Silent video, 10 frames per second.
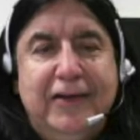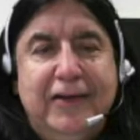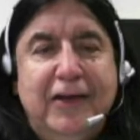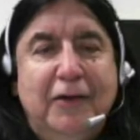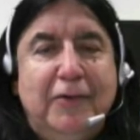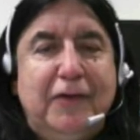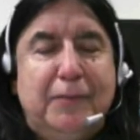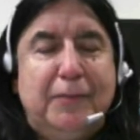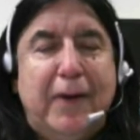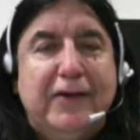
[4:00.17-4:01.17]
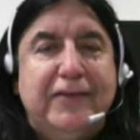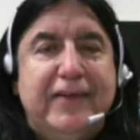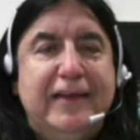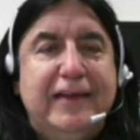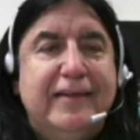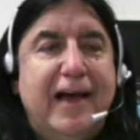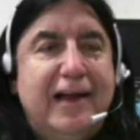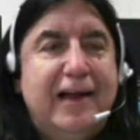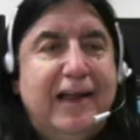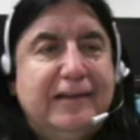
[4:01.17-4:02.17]
ontology, which was
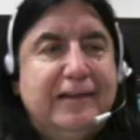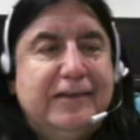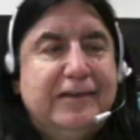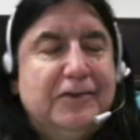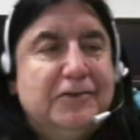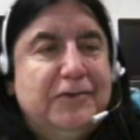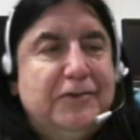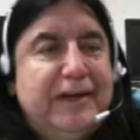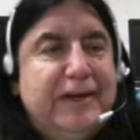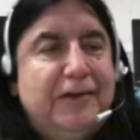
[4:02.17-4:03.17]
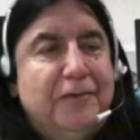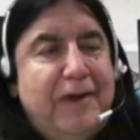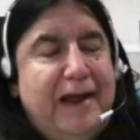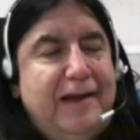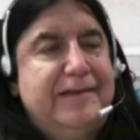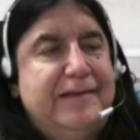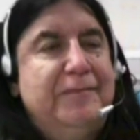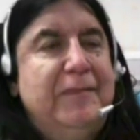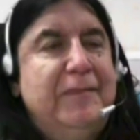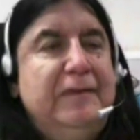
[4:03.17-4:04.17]
broached in dialectical critical
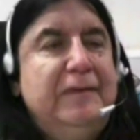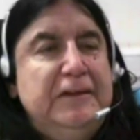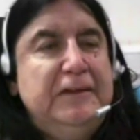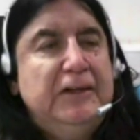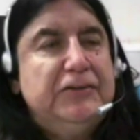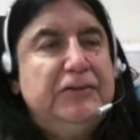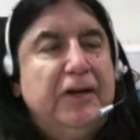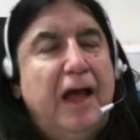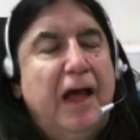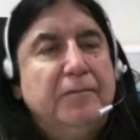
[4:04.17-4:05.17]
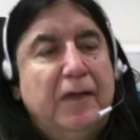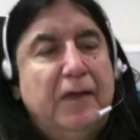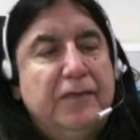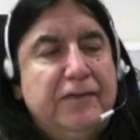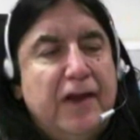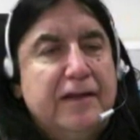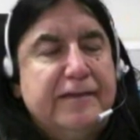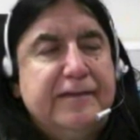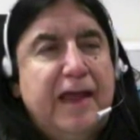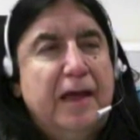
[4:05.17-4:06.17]
realism, took the
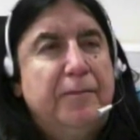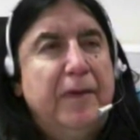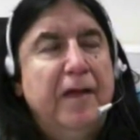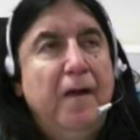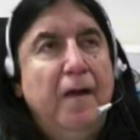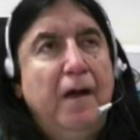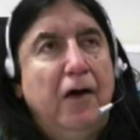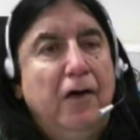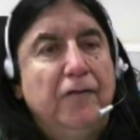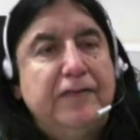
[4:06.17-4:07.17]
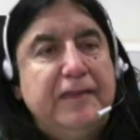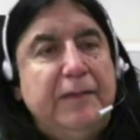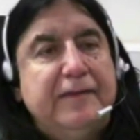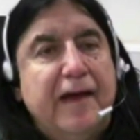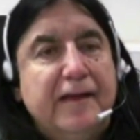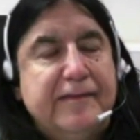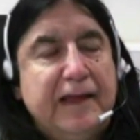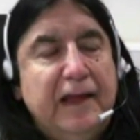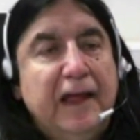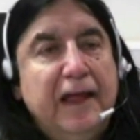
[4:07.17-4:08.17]
giant step of
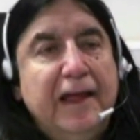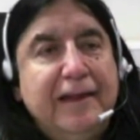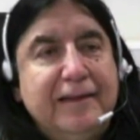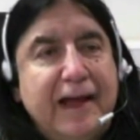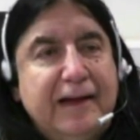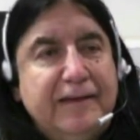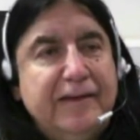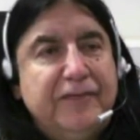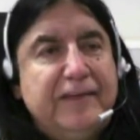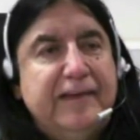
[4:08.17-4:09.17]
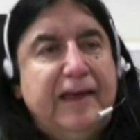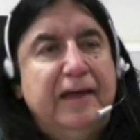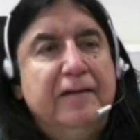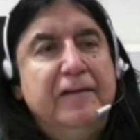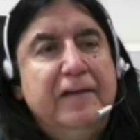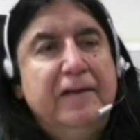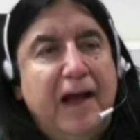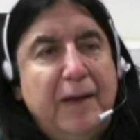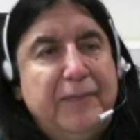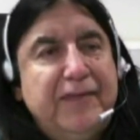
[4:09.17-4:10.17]
thematizing
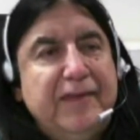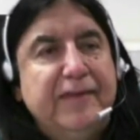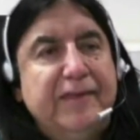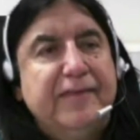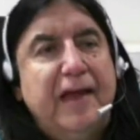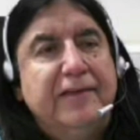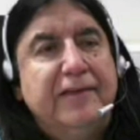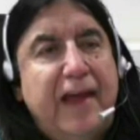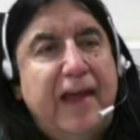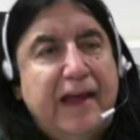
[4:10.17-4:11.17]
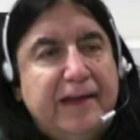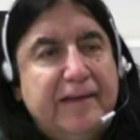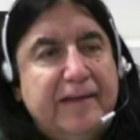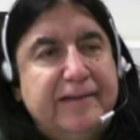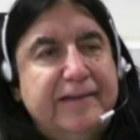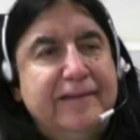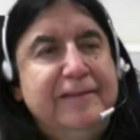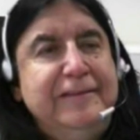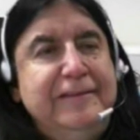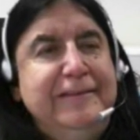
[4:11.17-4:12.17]
negativity, absence, and
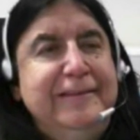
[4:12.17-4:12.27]
change.